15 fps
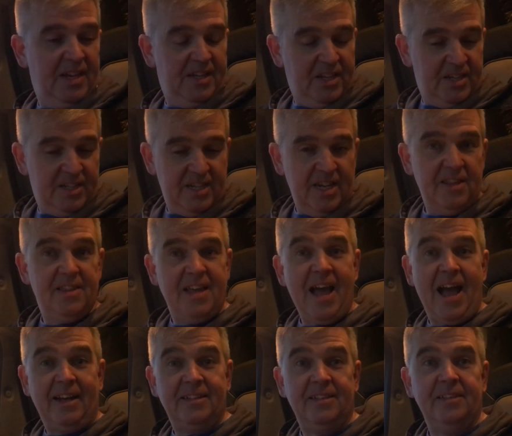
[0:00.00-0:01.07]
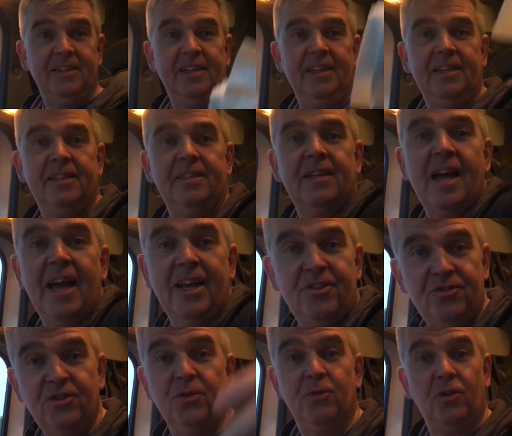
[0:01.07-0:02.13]
And you see, that is a
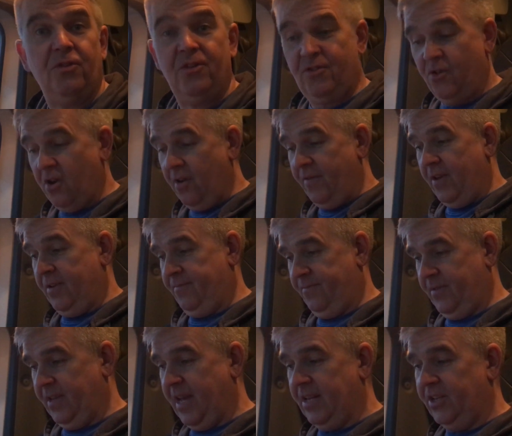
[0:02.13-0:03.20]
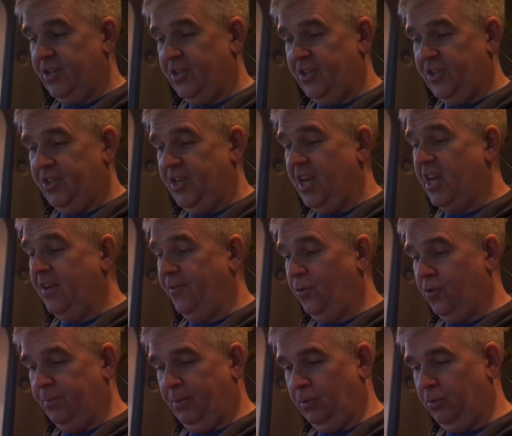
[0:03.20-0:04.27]
true lorry driver that gets sick of
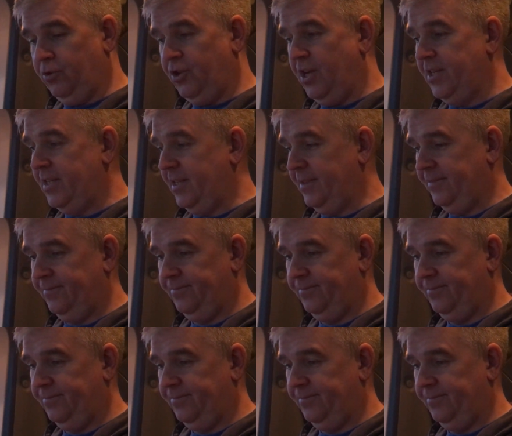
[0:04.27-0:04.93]
all the bullshit,